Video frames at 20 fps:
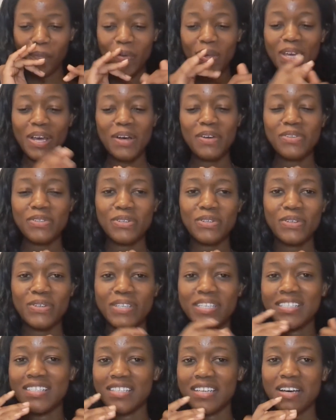The house
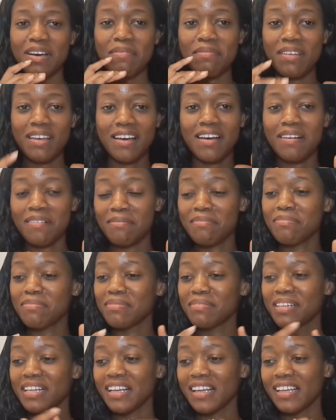tour is coming up.
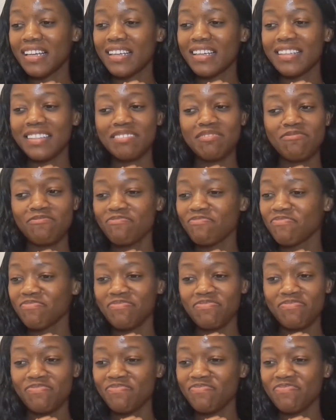Like
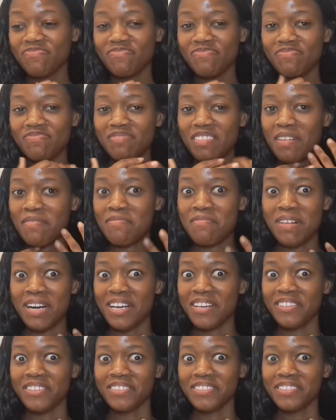
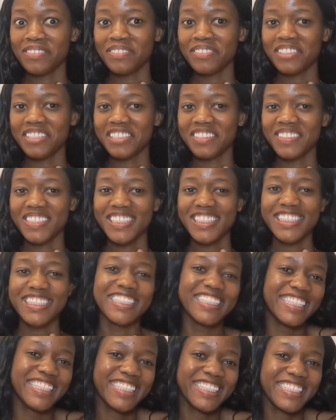my own
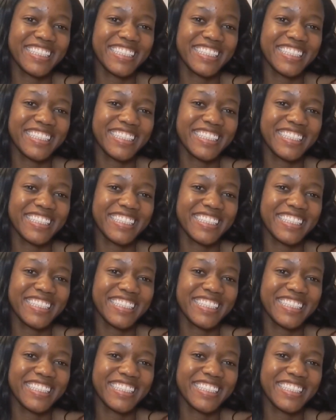apartment.